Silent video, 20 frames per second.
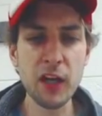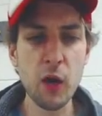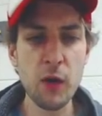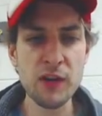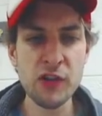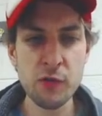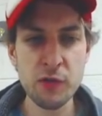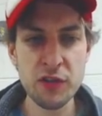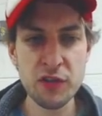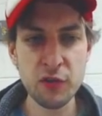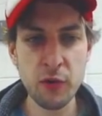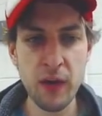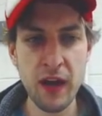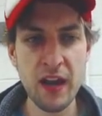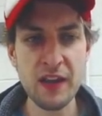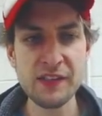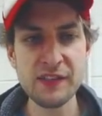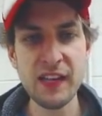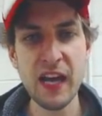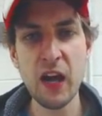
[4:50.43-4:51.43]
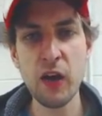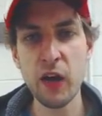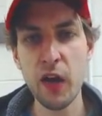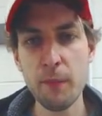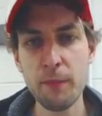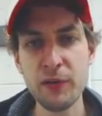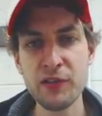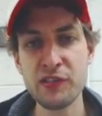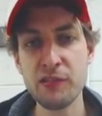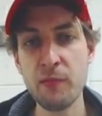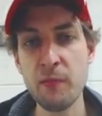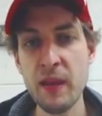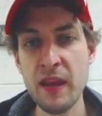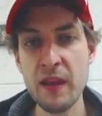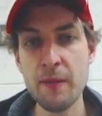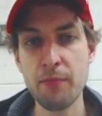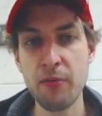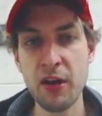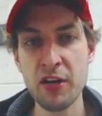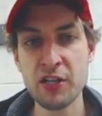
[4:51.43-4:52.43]
I'm going to go into Tornadus now. I'm going to put
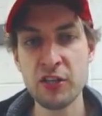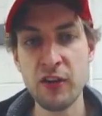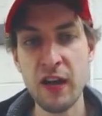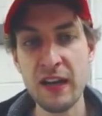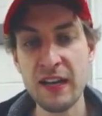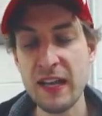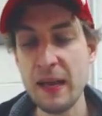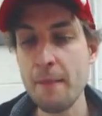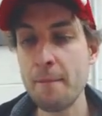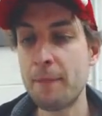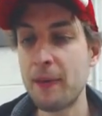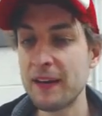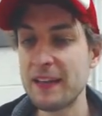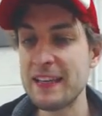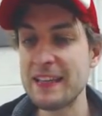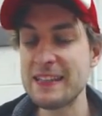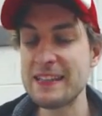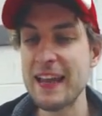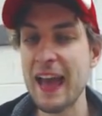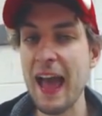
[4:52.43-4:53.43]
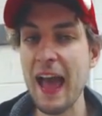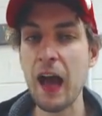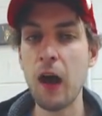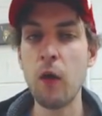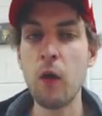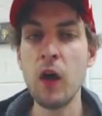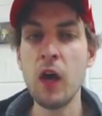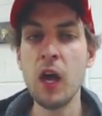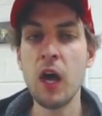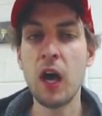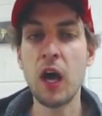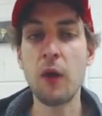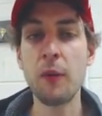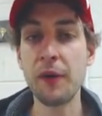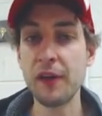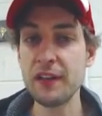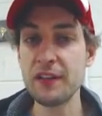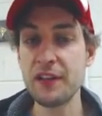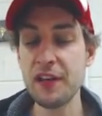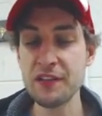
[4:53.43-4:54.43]
some immediate pressure on him, but he now,
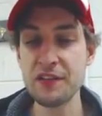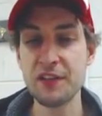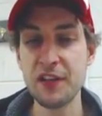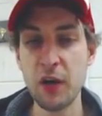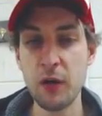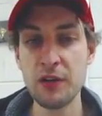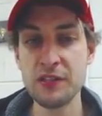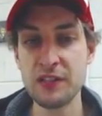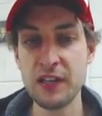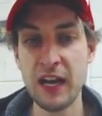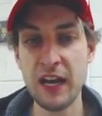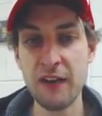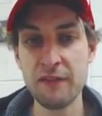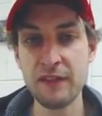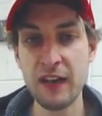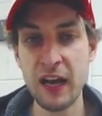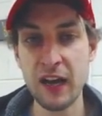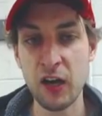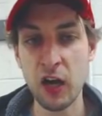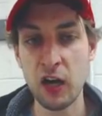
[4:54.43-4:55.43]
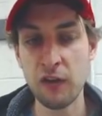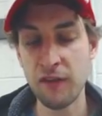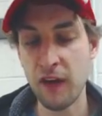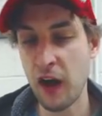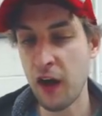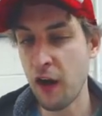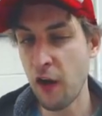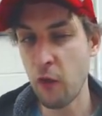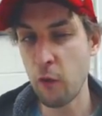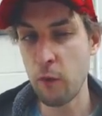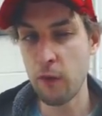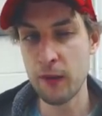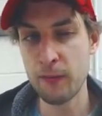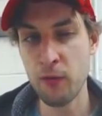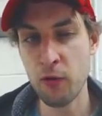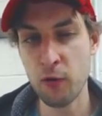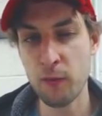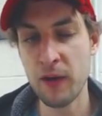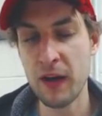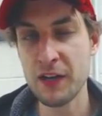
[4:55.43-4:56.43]
what he doesn't know is that I have knockoff on
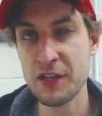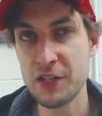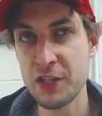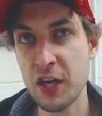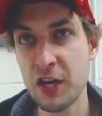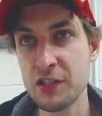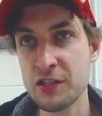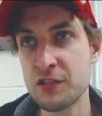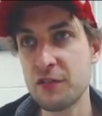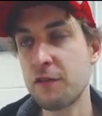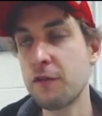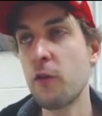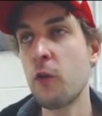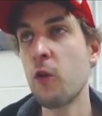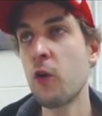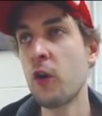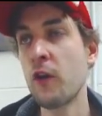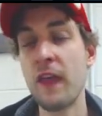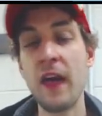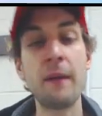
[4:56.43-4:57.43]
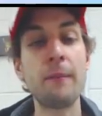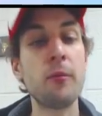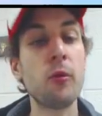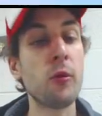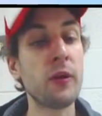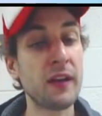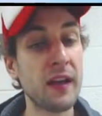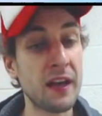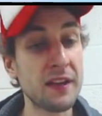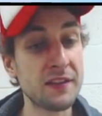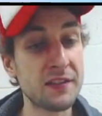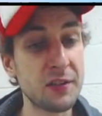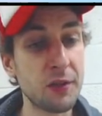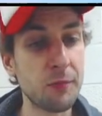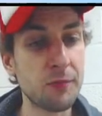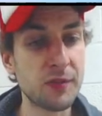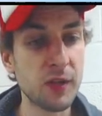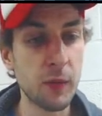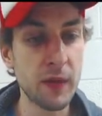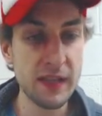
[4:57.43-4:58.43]
another one of my Pokemon just for that
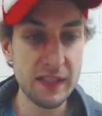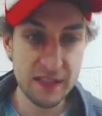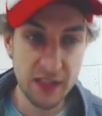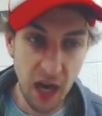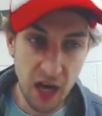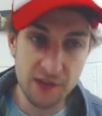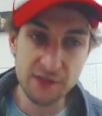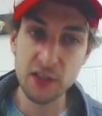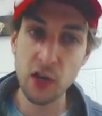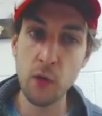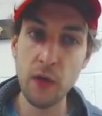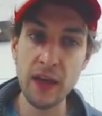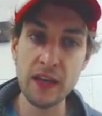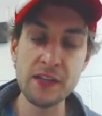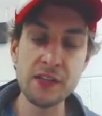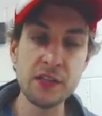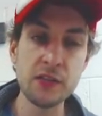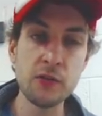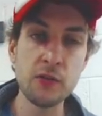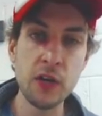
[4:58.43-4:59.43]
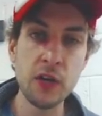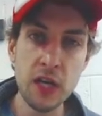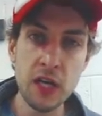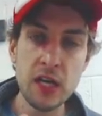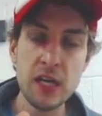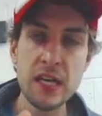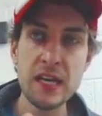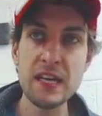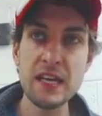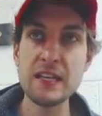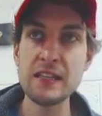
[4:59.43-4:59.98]
Porygon 2. So he does go into